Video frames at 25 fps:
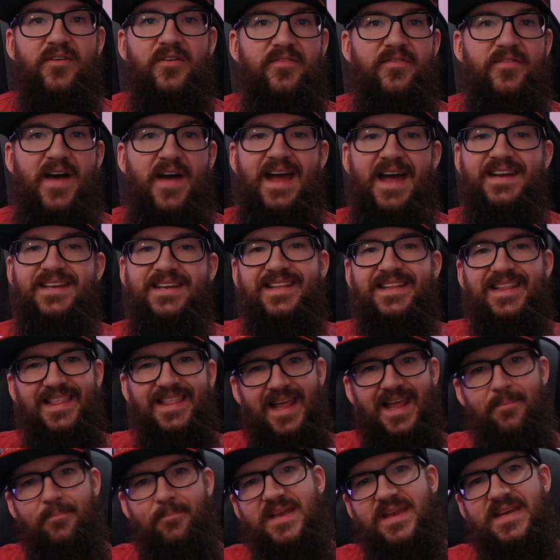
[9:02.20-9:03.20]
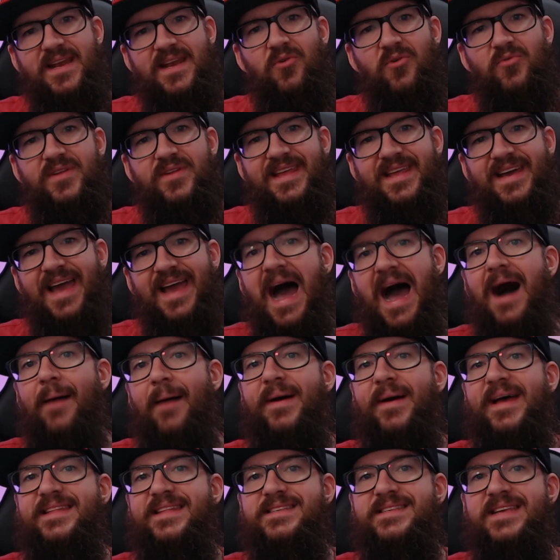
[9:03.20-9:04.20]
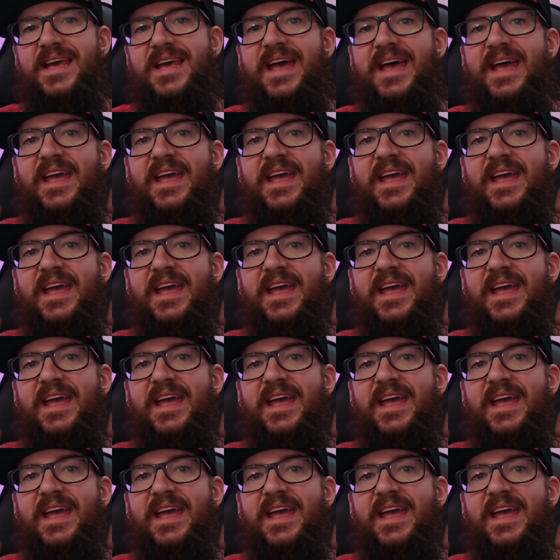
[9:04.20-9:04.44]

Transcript: fact, let me know in the comments